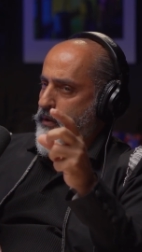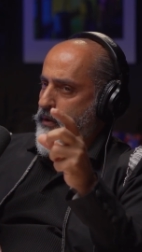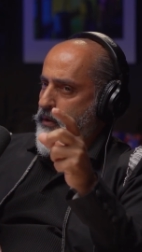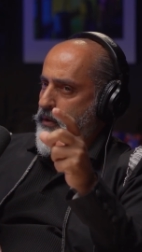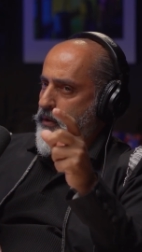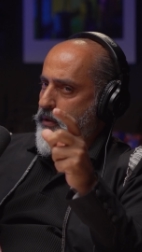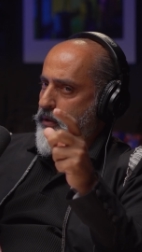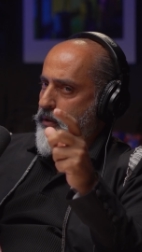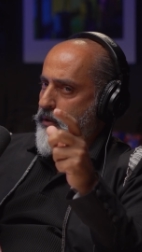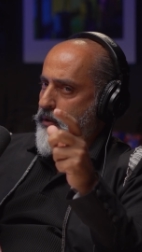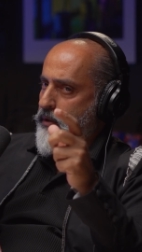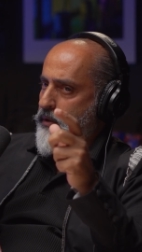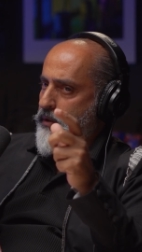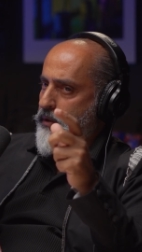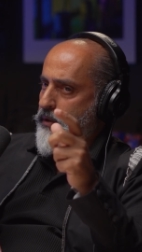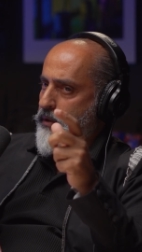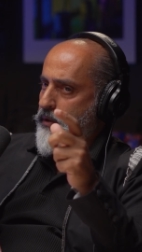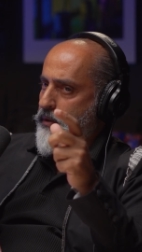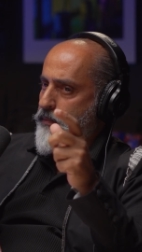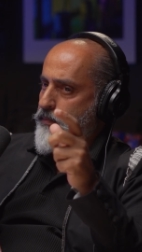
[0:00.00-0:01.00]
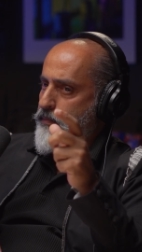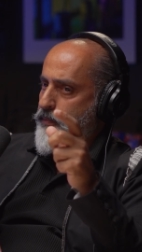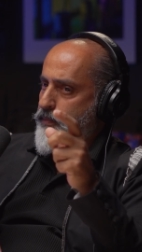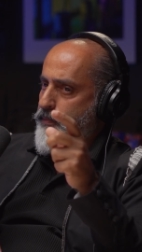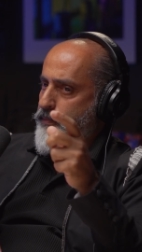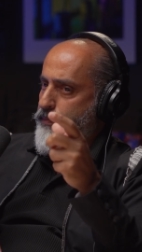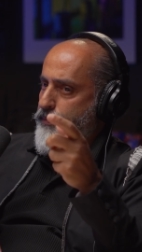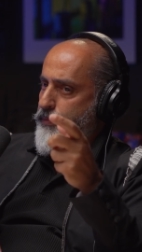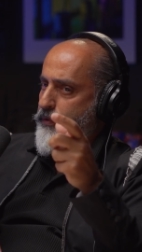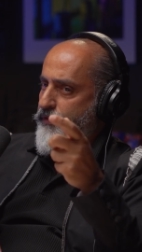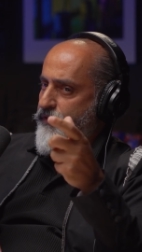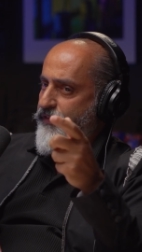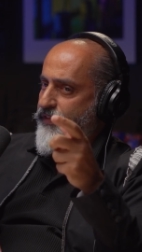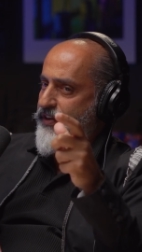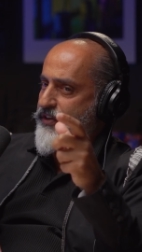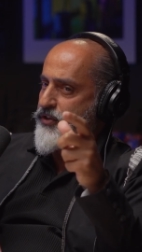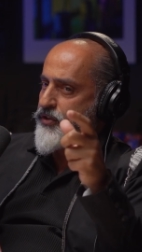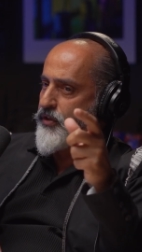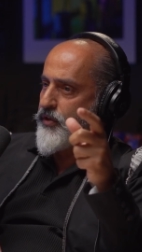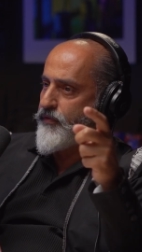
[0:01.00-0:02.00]
uh,
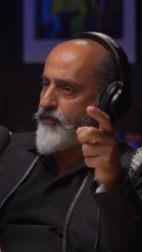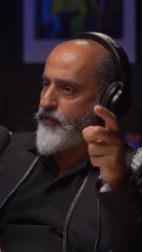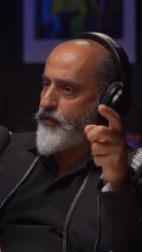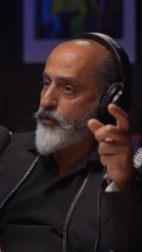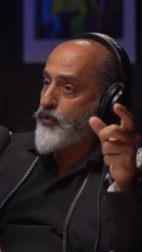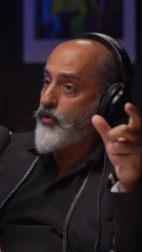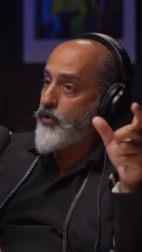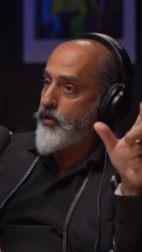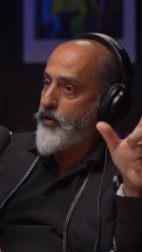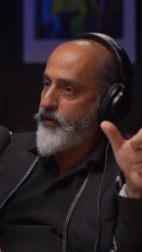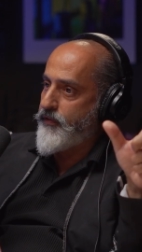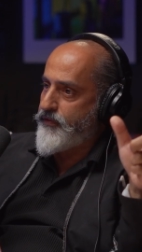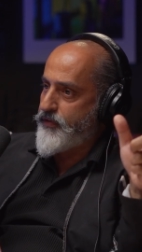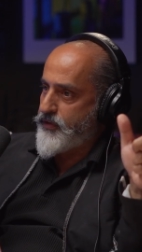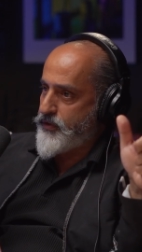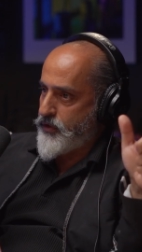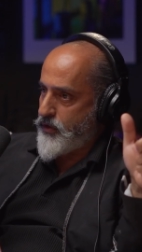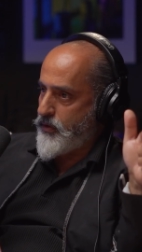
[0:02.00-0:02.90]
professional photographers